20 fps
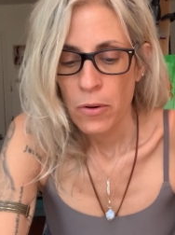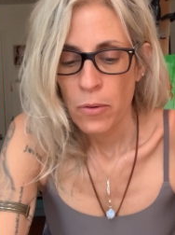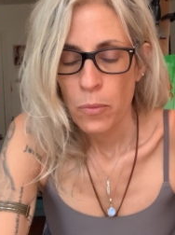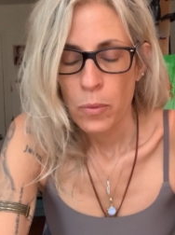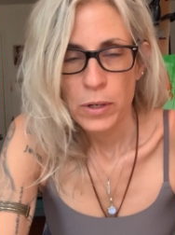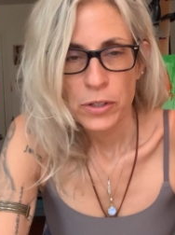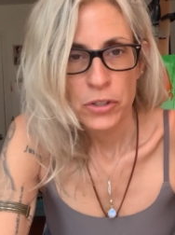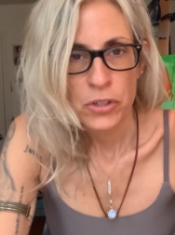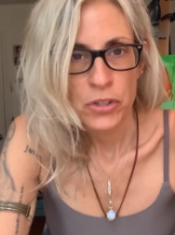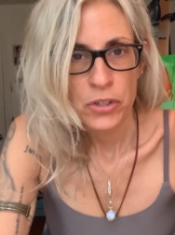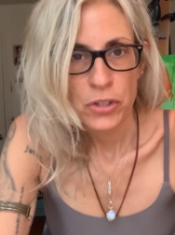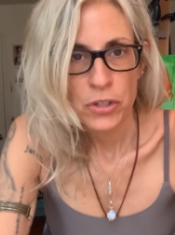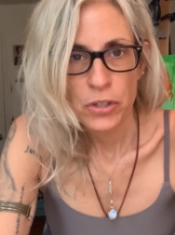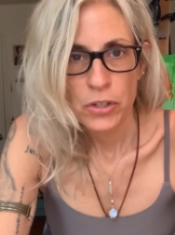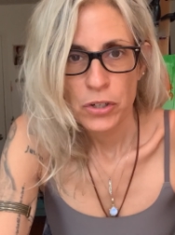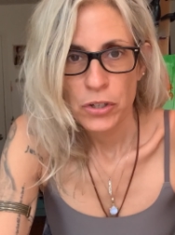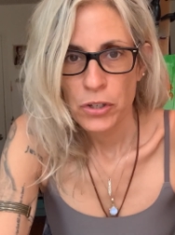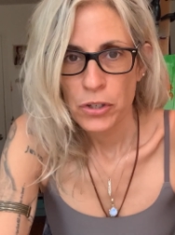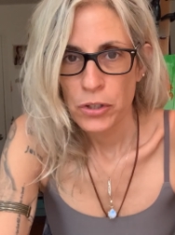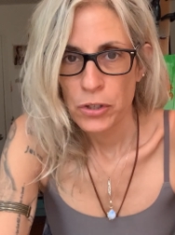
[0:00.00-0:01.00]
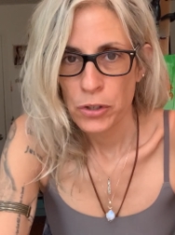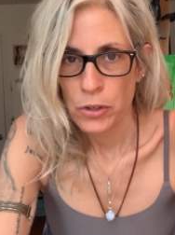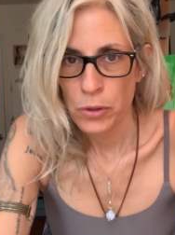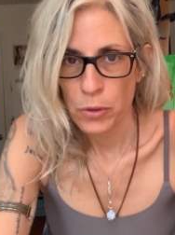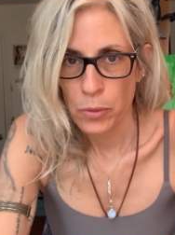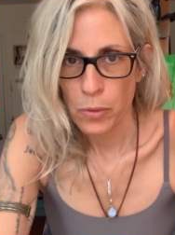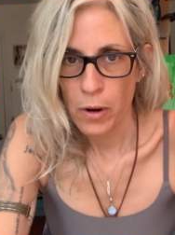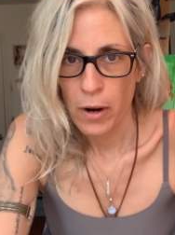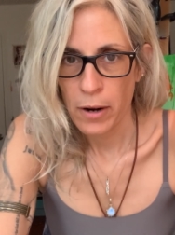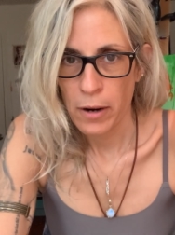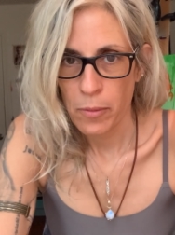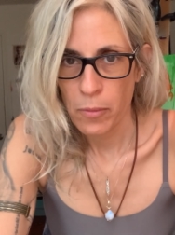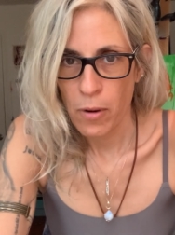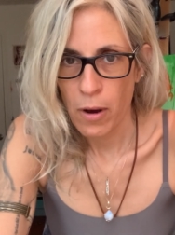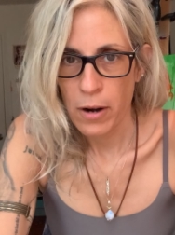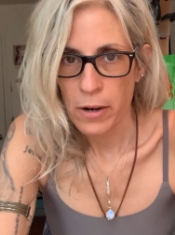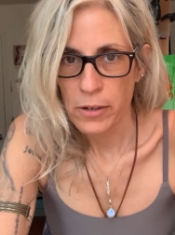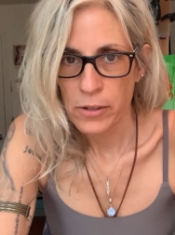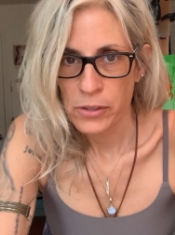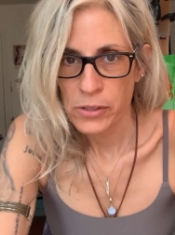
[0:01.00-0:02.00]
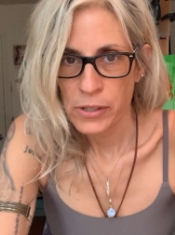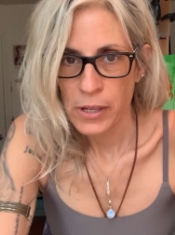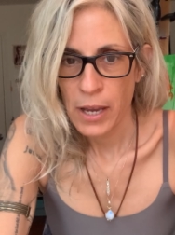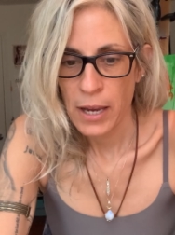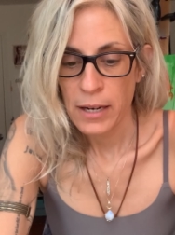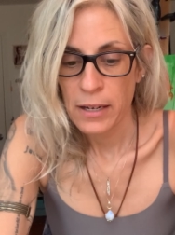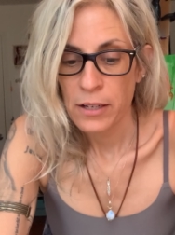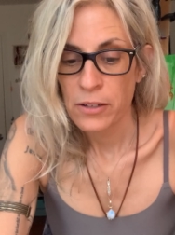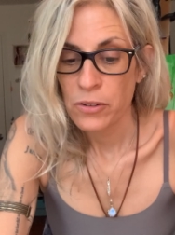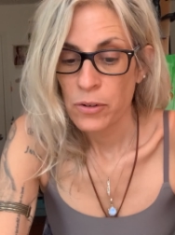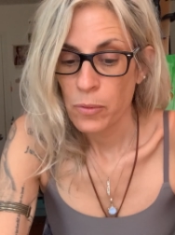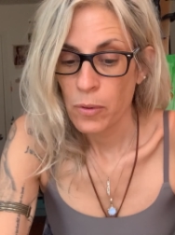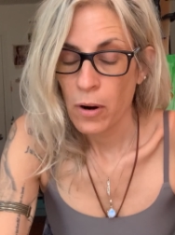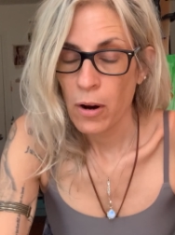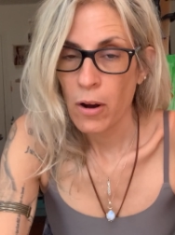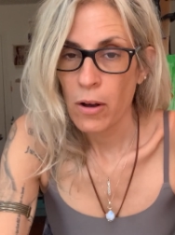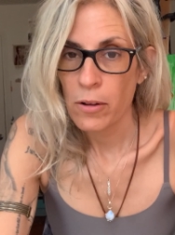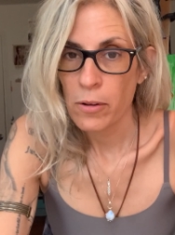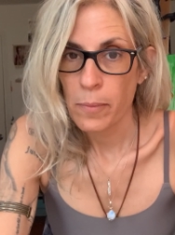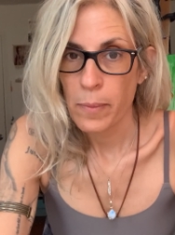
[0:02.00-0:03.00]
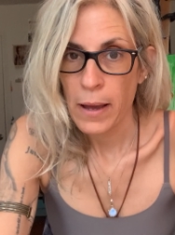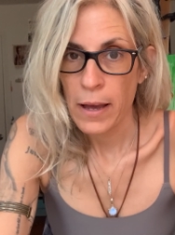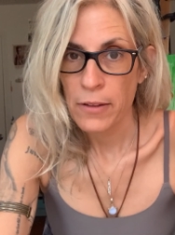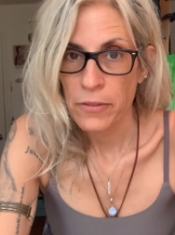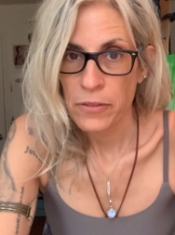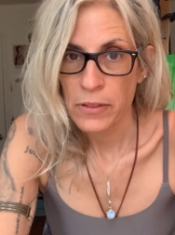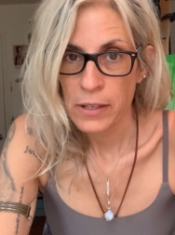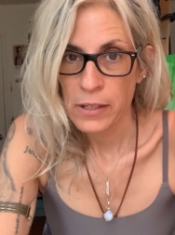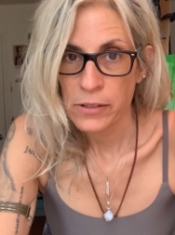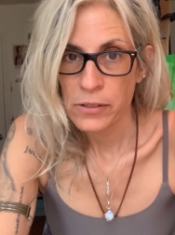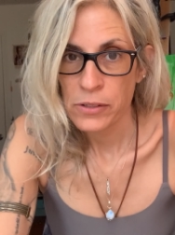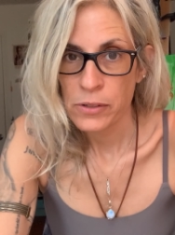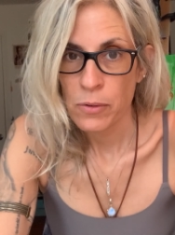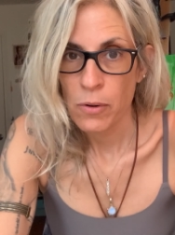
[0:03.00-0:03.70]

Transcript: which you are a water sign and you are all about this.